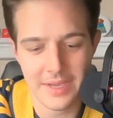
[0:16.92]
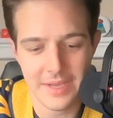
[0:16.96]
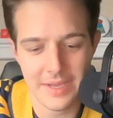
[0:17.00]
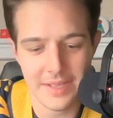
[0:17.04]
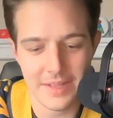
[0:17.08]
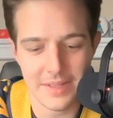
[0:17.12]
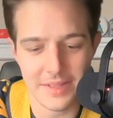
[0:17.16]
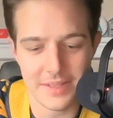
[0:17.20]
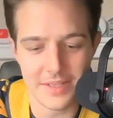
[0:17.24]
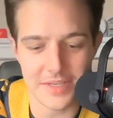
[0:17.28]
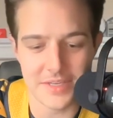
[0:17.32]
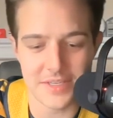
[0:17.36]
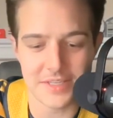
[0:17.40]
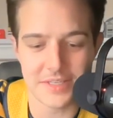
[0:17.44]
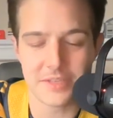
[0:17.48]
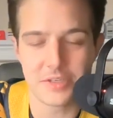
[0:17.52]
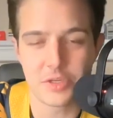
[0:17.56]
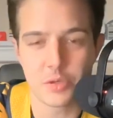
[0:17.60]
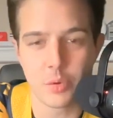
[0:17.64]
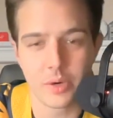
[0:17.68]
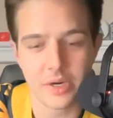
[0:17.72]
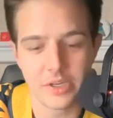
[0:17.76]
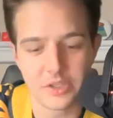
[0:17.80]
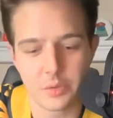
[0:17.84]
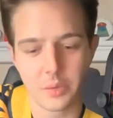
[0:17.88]
this
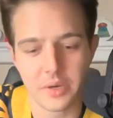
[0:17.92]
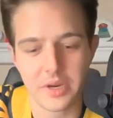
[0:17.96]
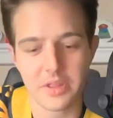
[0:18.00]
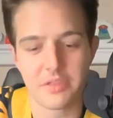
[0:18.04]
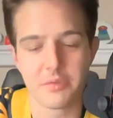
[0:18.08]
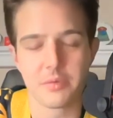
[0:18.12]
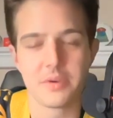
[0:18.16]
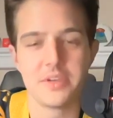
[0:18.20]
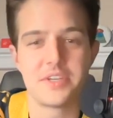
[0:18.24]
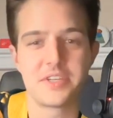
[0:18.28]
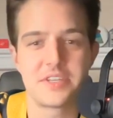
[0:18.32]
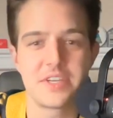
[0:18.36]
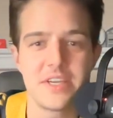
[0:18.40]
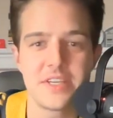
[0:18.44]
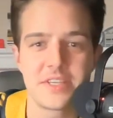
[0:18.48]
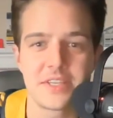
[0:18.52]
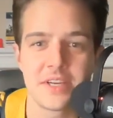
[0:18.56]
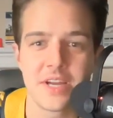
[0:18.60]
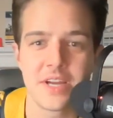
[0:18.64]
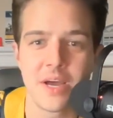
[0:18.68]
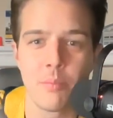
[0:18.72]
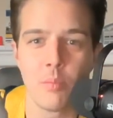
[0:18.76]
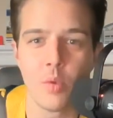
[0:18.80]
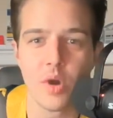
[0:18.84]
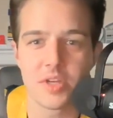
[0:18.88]
2023 season.
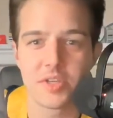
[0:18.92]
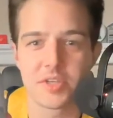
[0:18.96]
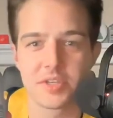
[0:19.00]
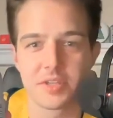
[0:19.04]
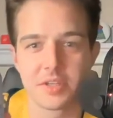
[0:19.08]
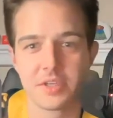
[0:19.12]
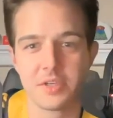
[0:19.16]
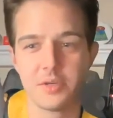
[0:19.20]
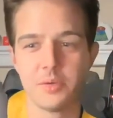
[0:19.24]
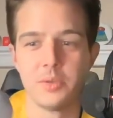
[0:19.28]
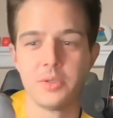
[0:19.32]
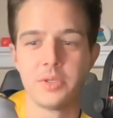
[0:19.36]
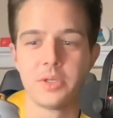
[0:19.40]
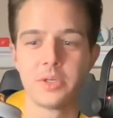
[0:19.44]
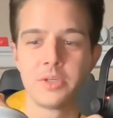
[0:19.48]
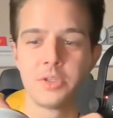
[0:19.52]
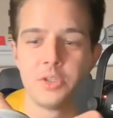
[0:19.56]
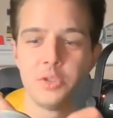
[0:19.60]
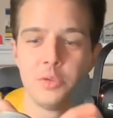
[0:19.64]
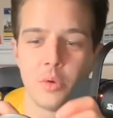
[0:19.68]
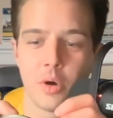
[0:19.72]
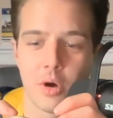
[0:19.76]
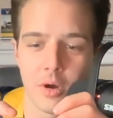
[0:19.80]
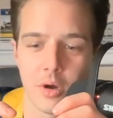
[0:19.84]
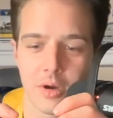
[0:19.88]
I'm Wesley Uhler.
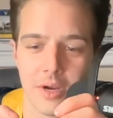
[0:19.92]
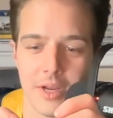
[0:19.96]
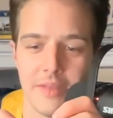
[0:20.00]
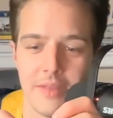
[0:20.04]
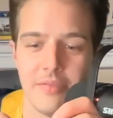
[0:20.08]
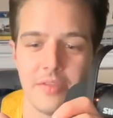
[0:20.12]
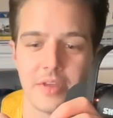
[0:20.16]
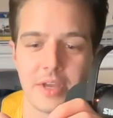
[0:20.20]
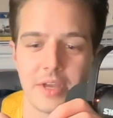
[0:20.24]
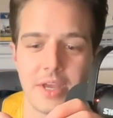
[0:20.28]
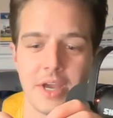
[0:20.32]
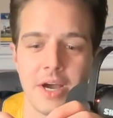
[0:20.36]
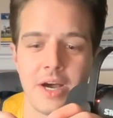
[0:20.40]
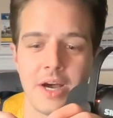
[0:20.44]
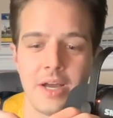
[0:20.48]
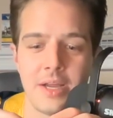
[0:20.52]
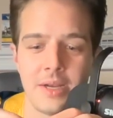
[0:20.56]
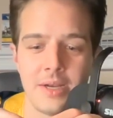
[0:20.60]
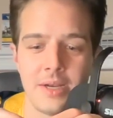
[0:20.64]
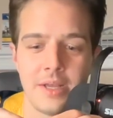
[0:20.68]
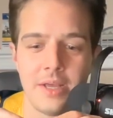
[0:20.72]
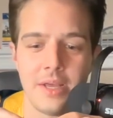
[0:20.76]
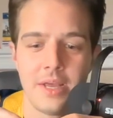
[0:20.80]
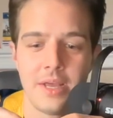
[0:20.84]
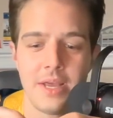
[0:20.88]
You are in the
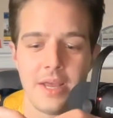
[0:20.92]
Gun.